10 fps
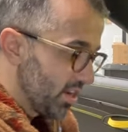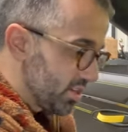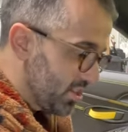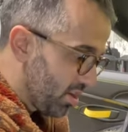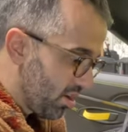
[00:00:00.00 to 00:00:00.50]

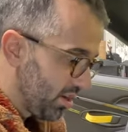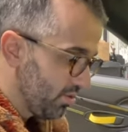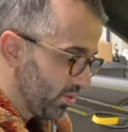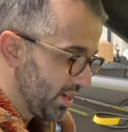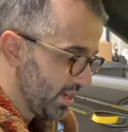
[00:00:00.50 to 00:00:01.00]

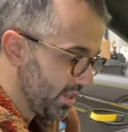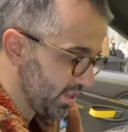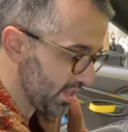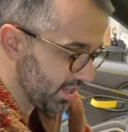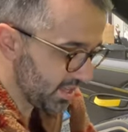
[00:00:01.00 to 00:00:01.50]
starting
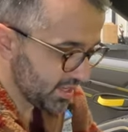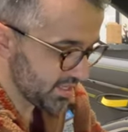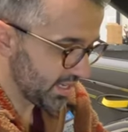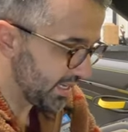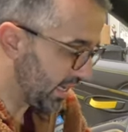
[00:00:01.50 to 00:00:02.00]
with
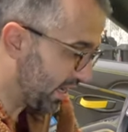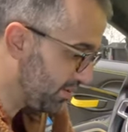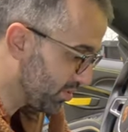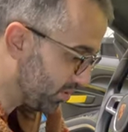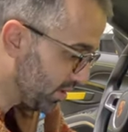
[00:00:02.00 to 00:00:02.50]
this
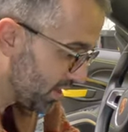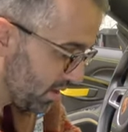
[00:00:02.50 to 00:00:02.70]
cable,